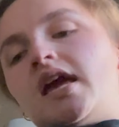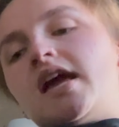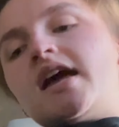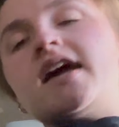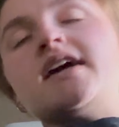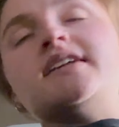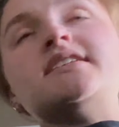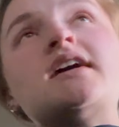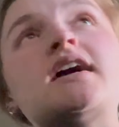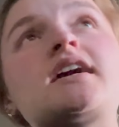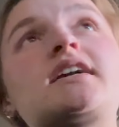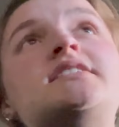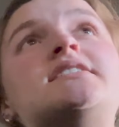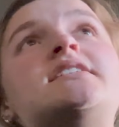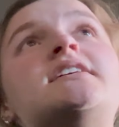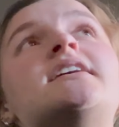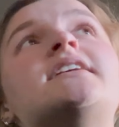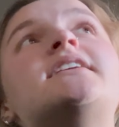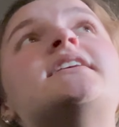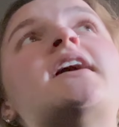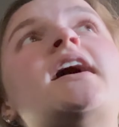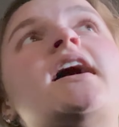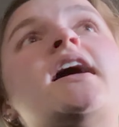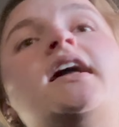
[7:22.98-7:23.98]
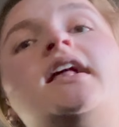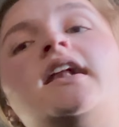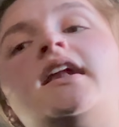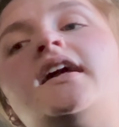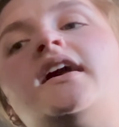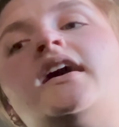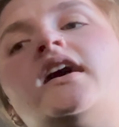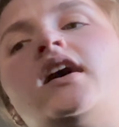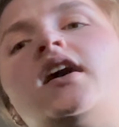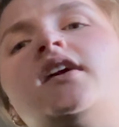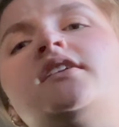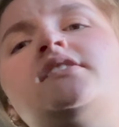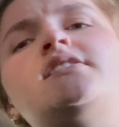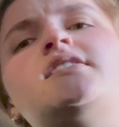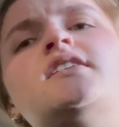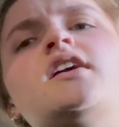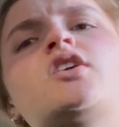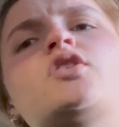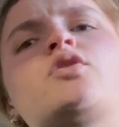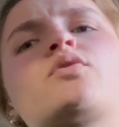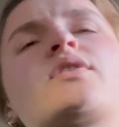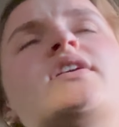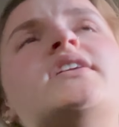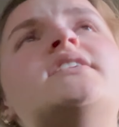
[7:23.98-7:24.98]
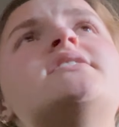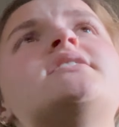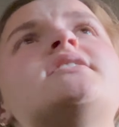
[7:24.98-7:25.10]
And I did get a, a